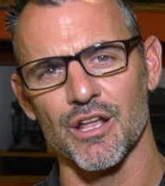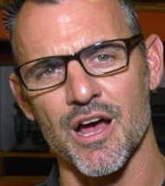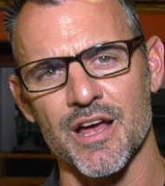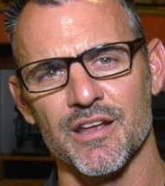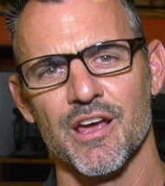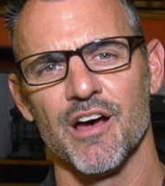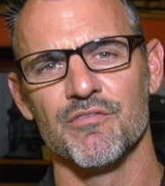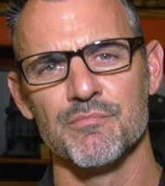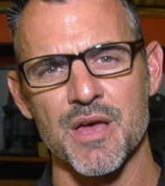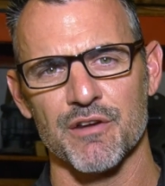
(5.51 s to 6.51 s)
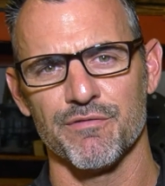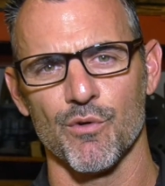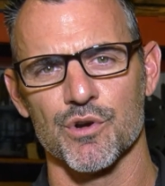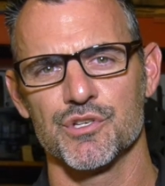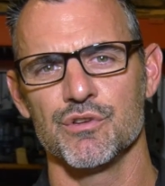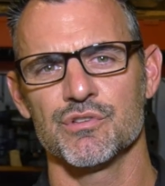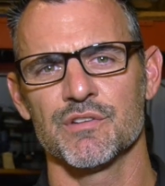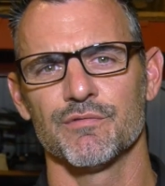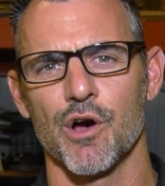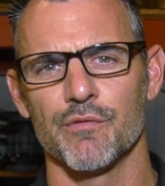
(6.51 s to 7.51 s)
a lot of metaphors used
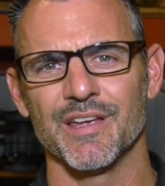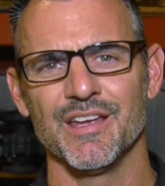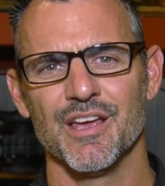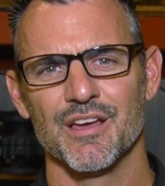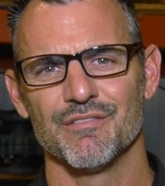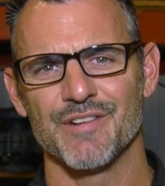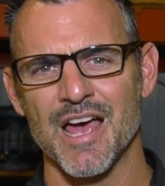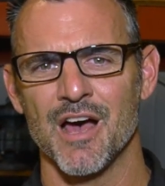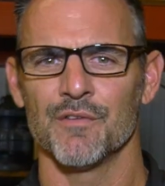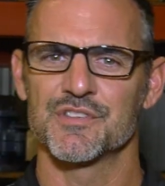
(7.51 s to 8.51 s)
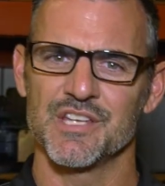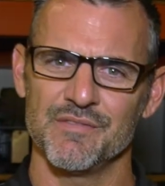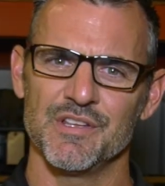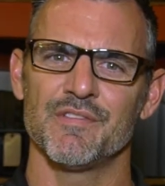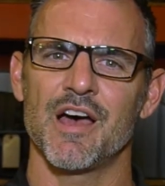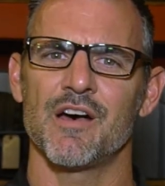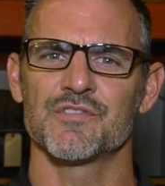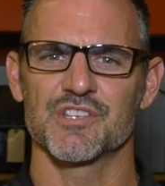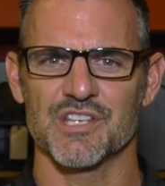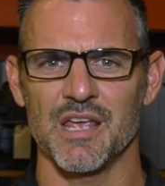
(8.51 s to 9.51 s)
involving valves, safety
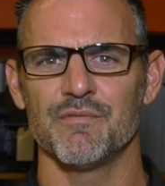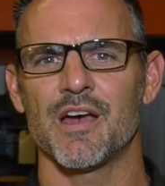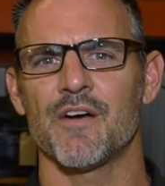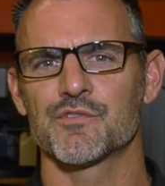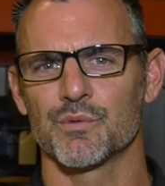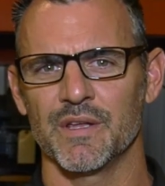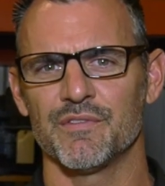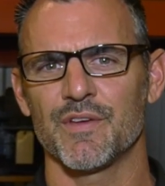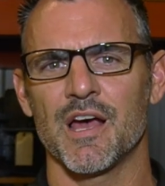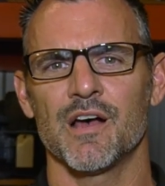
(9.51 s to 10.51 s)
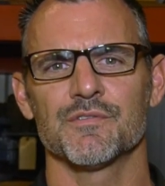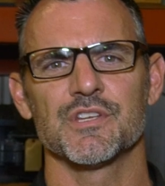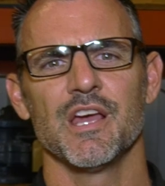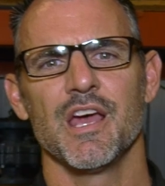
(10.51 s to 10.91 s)
valves, escape valves, relief valves.